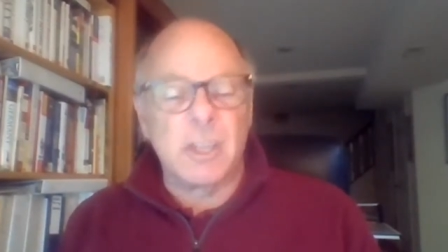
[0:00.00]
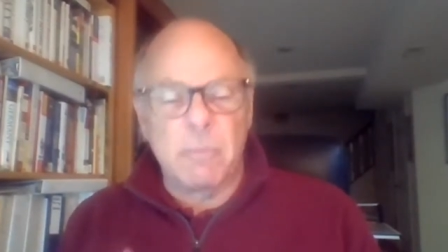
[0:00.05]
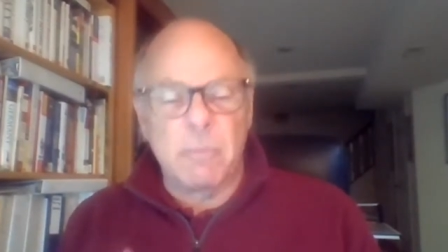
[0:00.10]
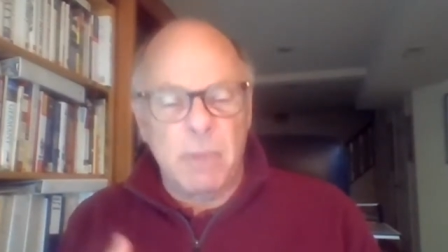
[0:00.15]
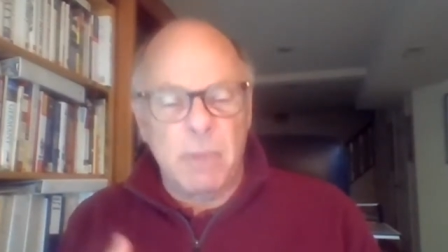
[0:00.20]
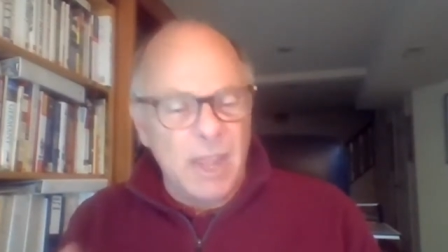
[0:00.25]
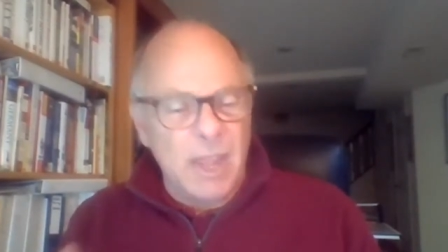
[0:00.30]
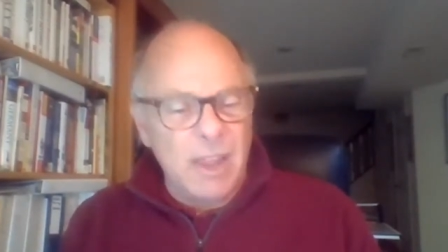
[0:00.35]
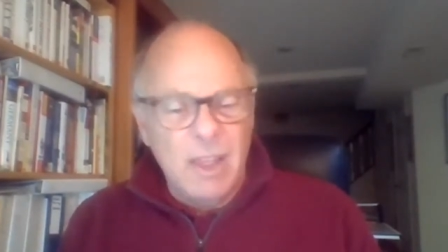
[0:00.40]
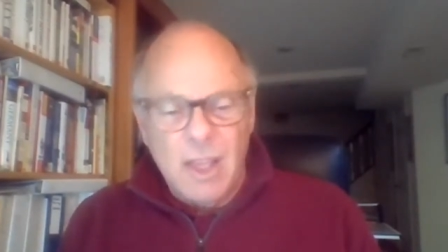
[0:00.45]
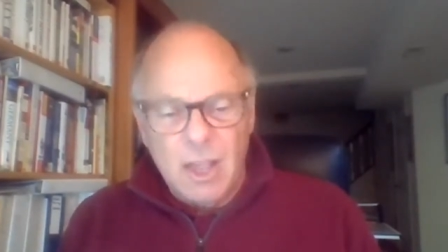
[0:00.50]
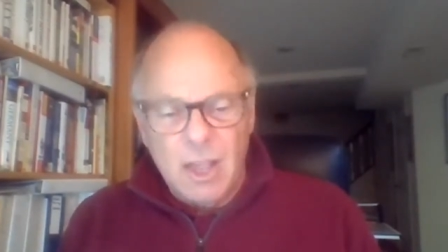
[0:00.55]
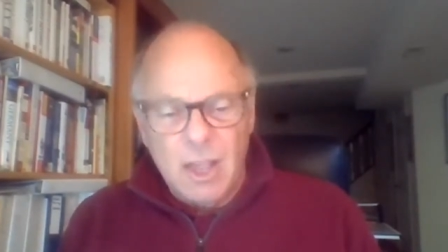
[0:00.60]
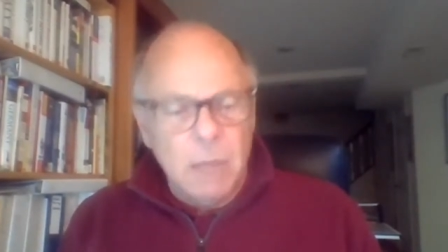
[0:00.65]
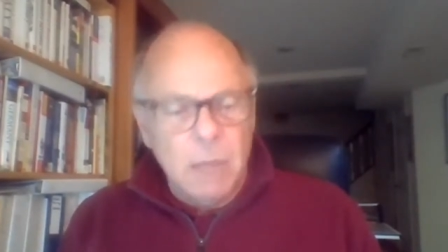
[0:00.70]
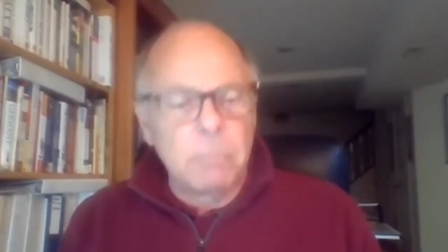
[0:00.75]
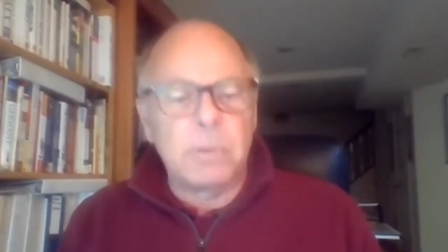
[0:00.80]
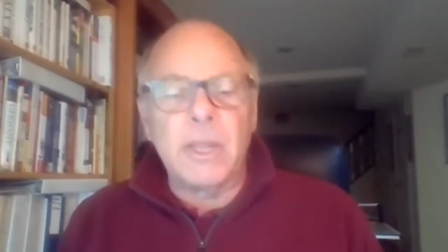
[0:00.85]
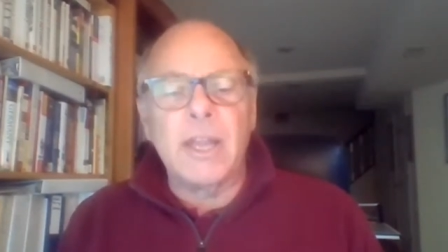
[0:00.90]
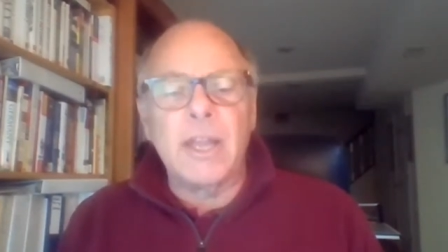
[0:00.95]
to be
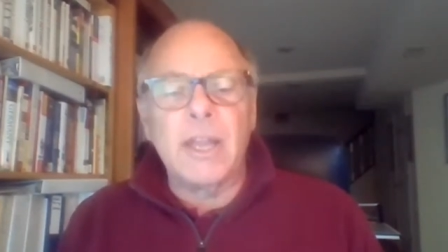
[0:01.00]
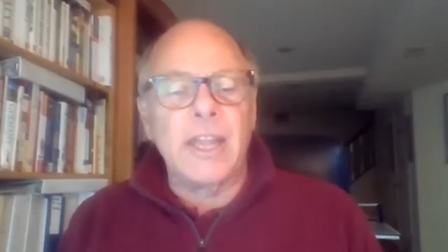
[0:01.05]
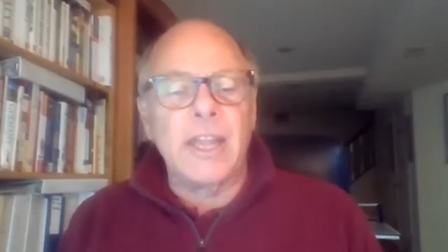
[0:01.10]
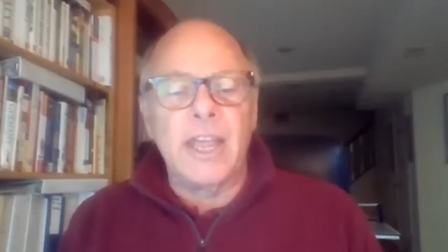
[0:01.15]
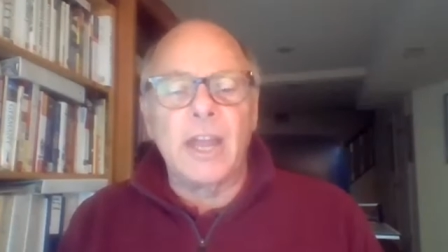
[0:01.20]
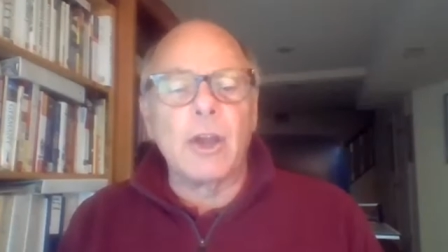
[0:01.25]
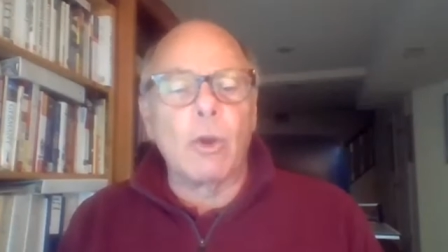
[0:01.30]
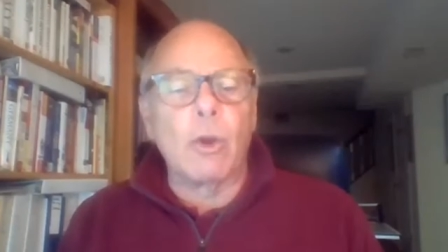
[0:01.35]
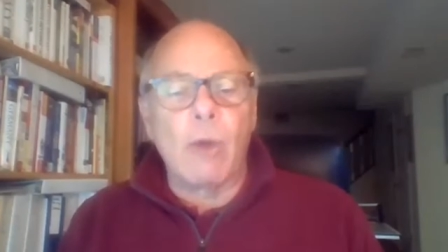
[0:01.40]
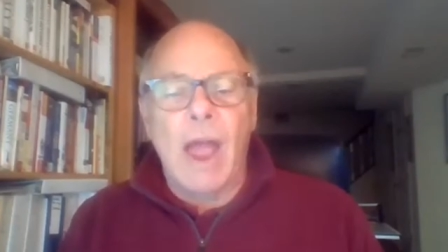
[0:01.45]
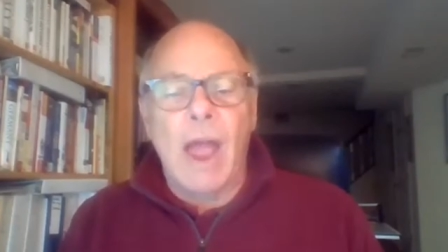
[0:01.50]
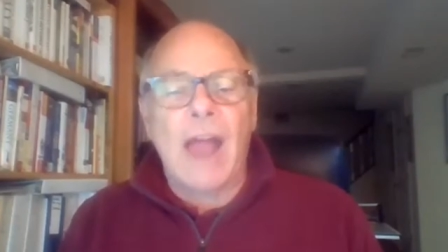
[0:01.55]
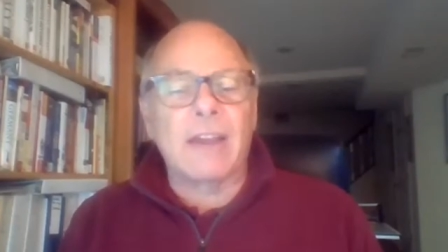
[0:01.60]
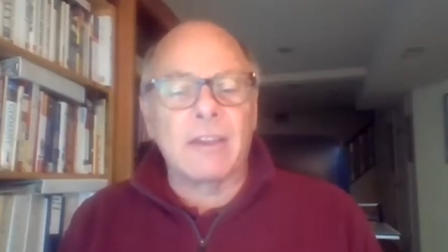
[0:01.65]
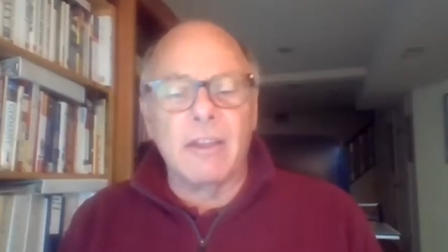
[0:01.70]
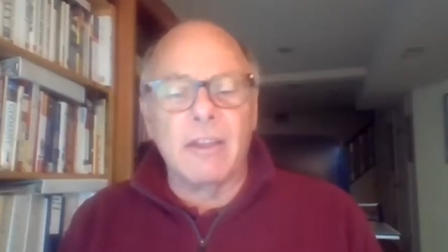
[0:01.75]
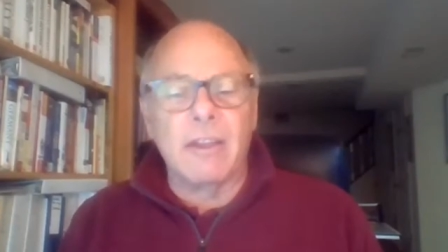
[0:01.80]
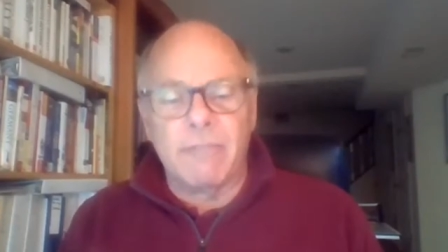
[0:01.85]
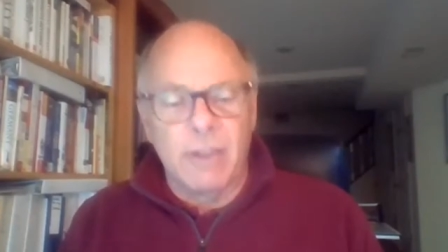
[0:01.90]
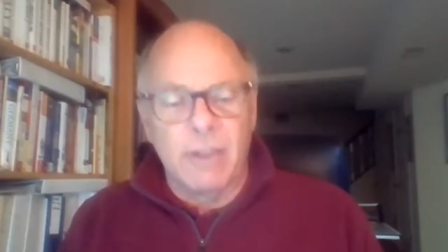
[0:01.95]
completely
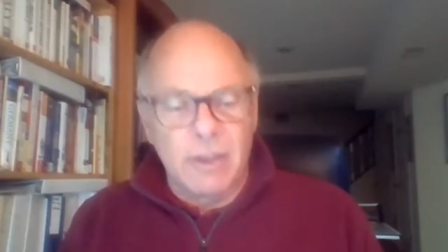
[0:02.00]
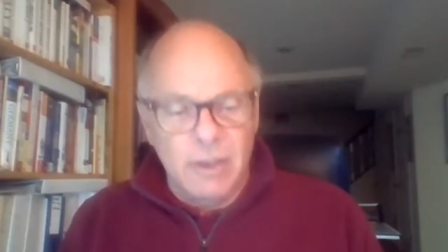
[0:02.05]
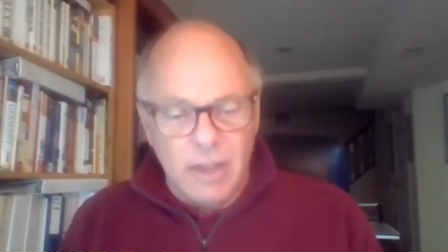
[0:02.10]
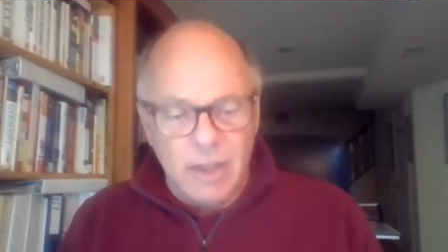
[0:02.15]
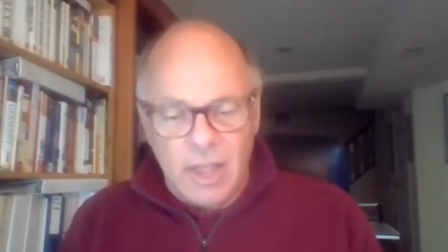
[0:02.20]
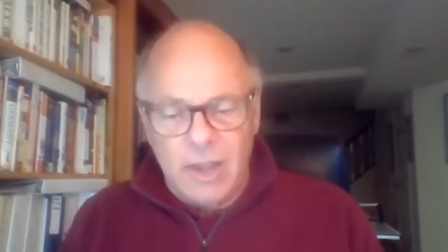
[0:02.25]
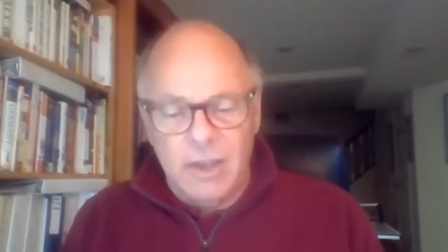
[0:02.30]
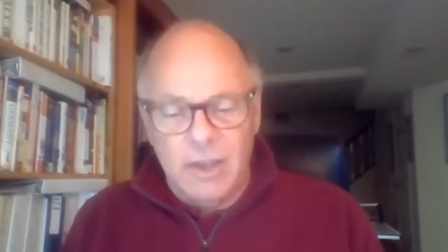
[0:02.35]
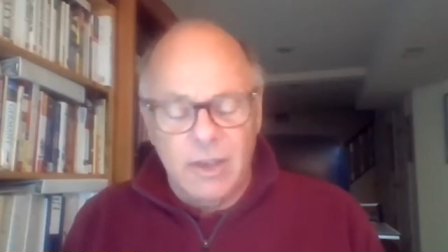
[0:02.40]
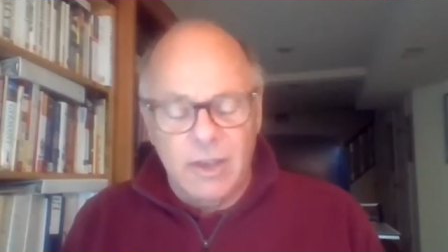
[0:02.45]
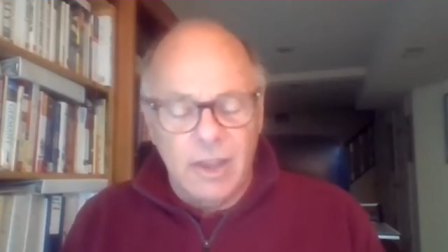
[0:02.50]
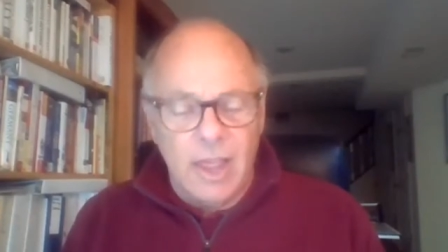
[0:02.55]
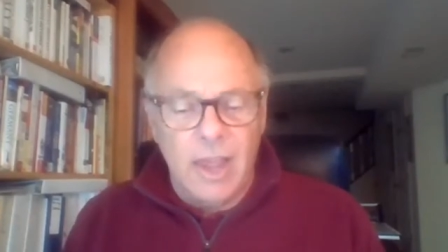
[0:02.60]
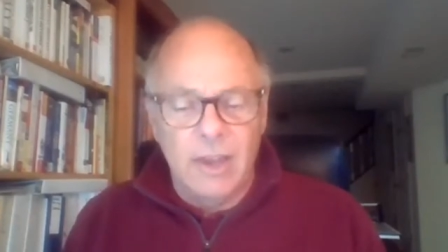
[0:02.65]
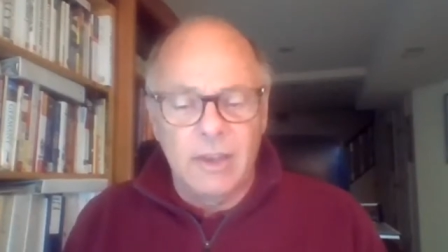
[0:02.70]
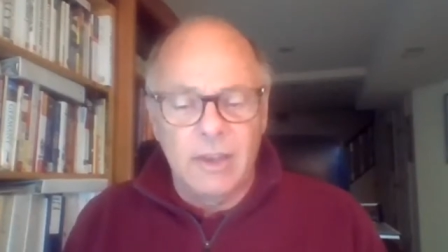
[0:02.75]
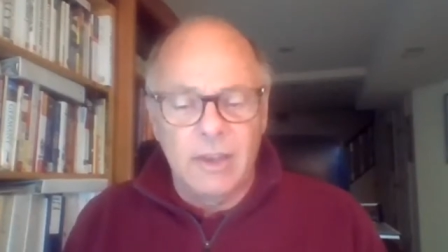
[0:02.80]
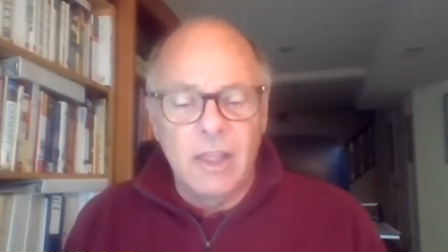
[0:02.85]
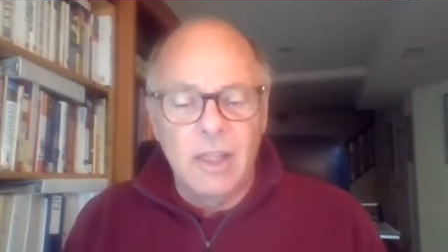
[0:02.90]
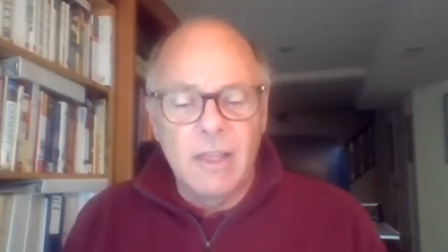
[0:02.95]
interactive and